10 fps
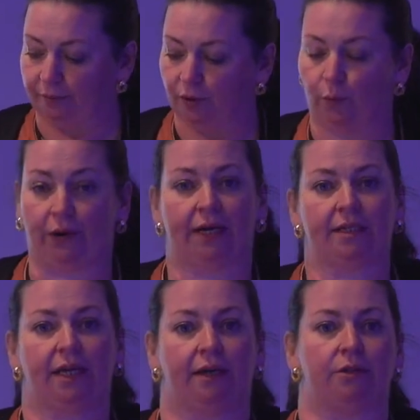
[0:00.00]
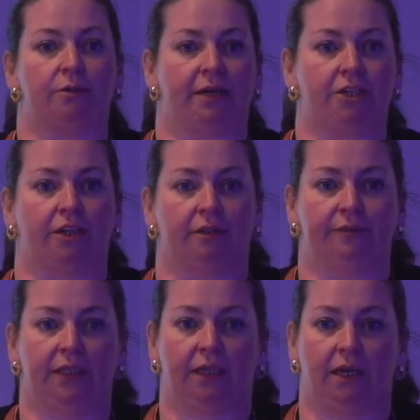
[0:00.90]
were asked how to measure
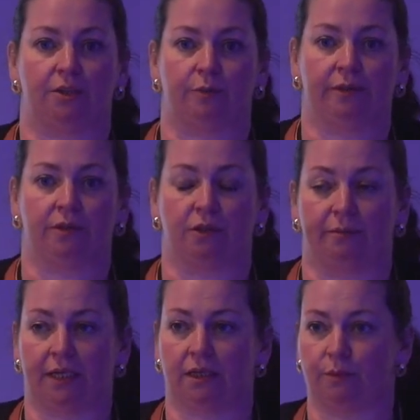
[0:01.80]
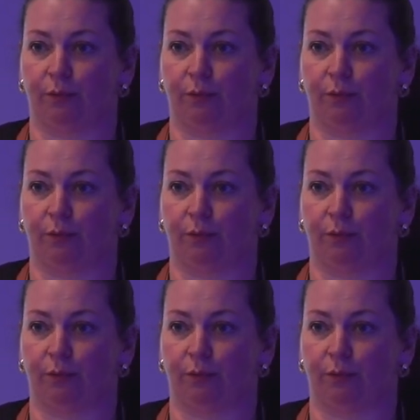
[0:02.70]
engagement. So Marcus